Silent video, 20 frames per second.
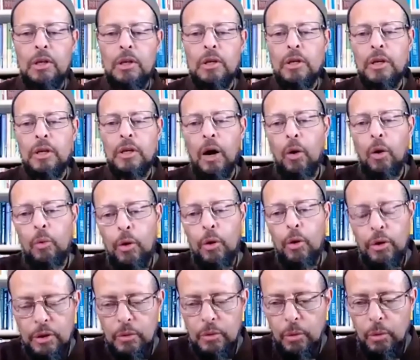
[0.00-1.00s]
in our
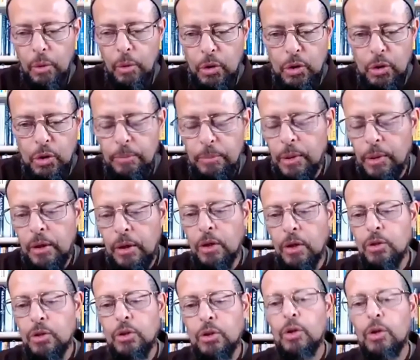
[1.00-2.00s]
worship,
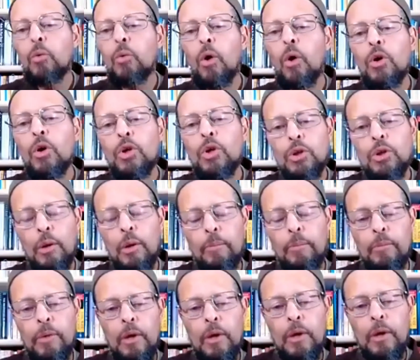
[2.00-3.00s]
because the worship
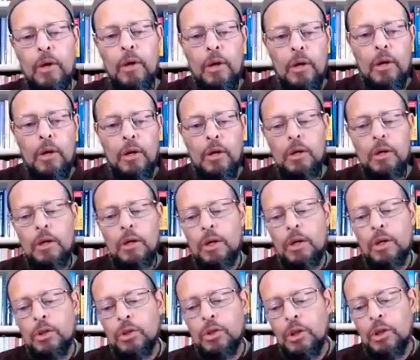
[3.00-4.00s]

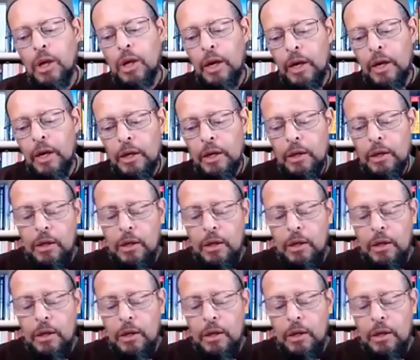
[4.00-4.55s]
is a